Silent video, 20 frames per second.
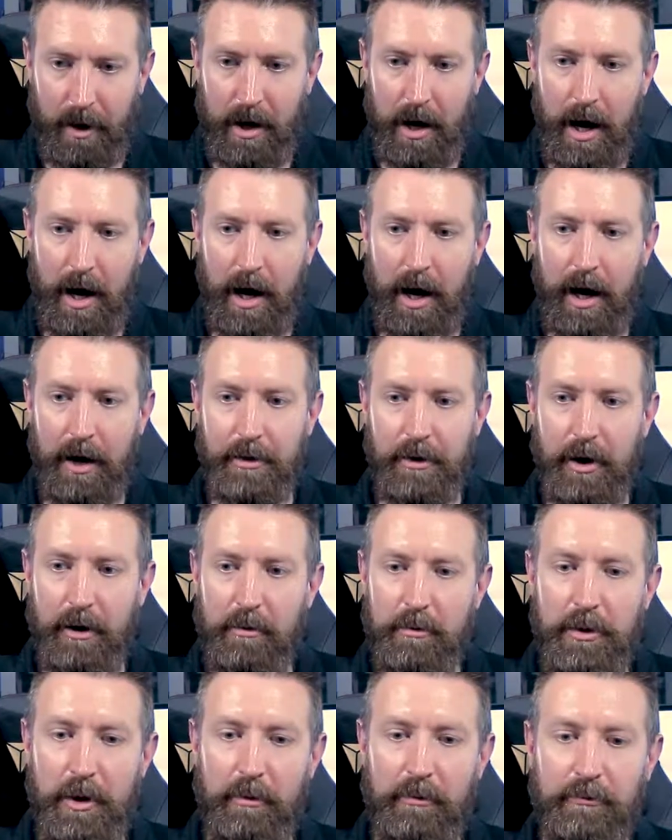
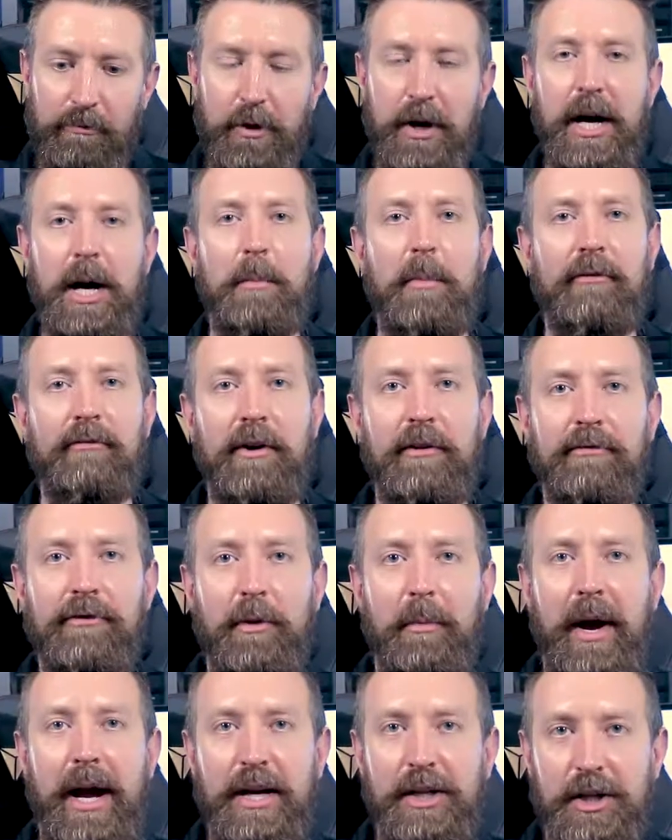the freedom of
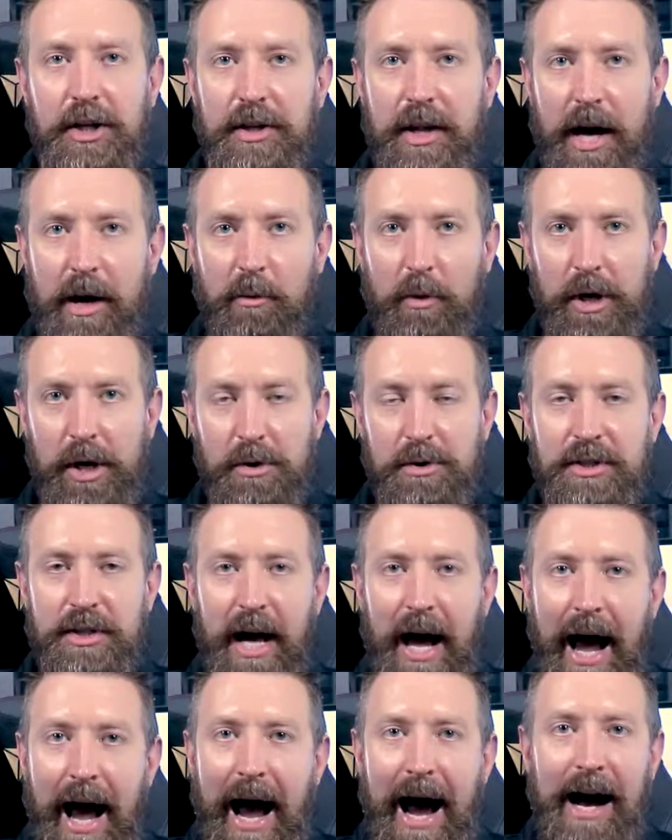information that we used
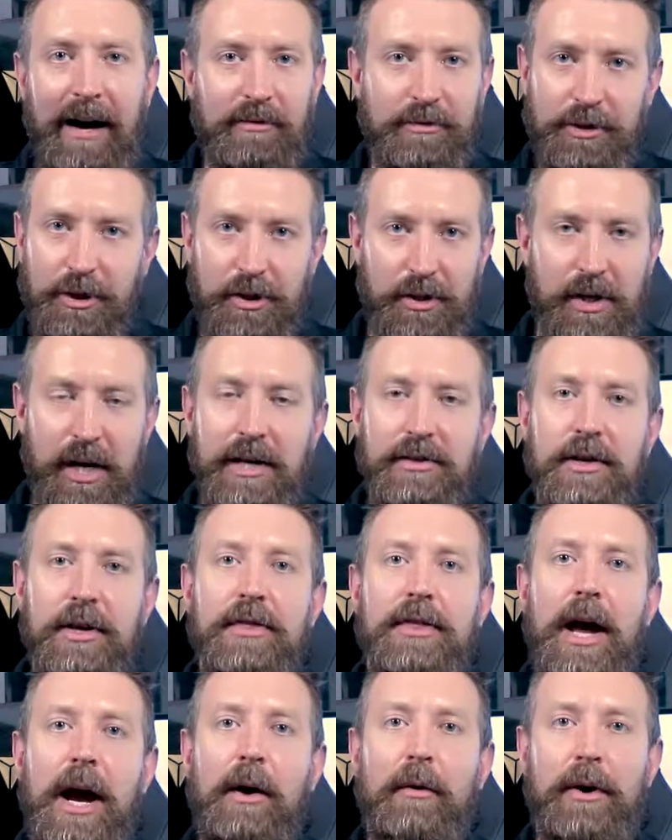to have just
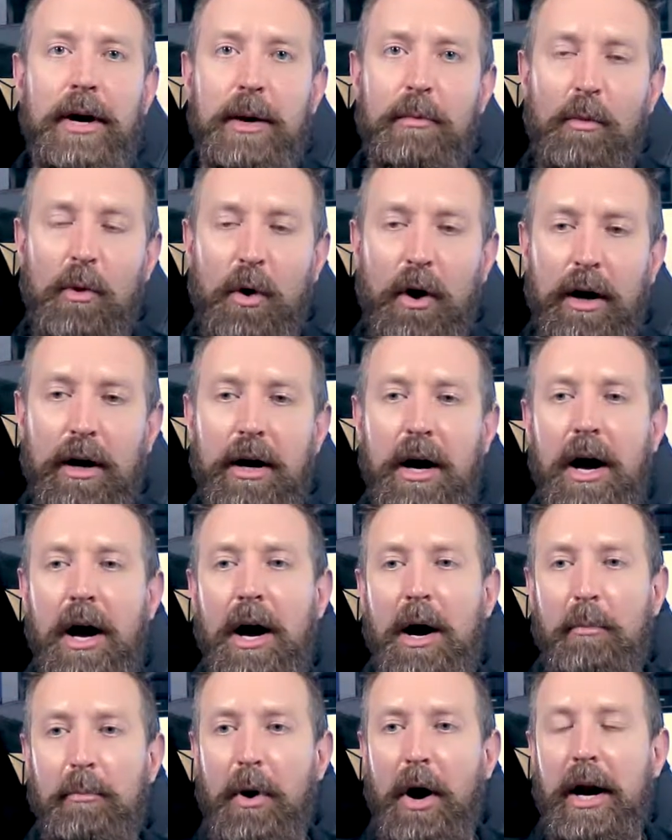isn't there anymore.
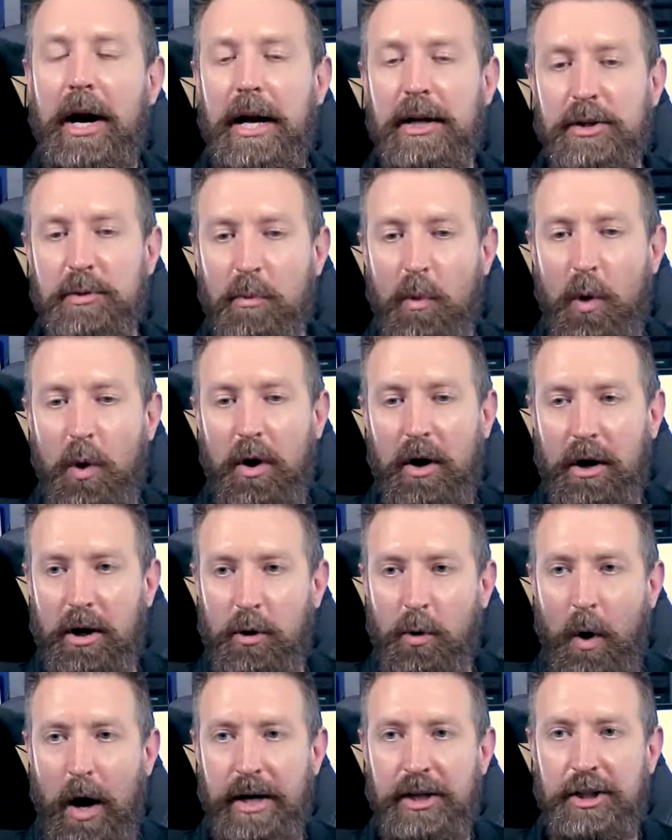But it's more
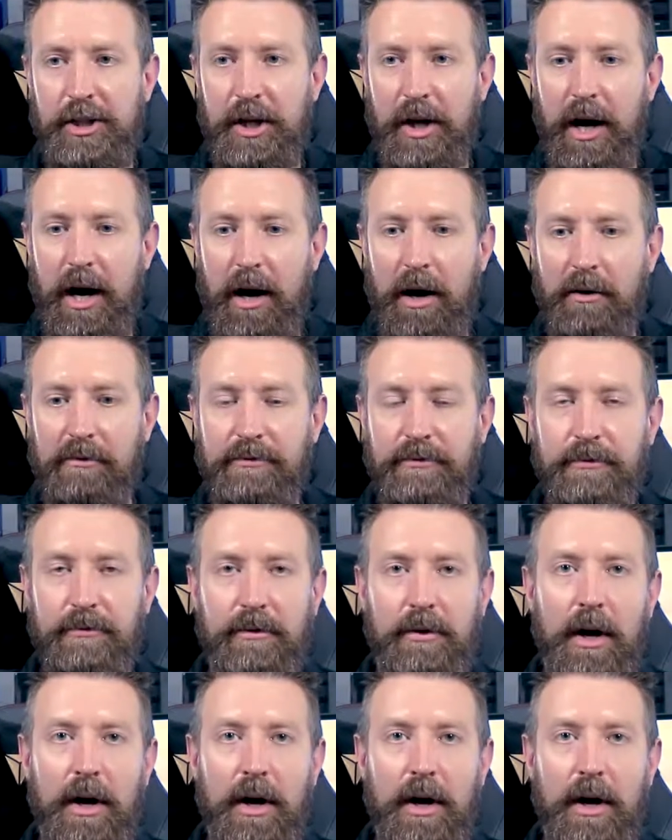a question of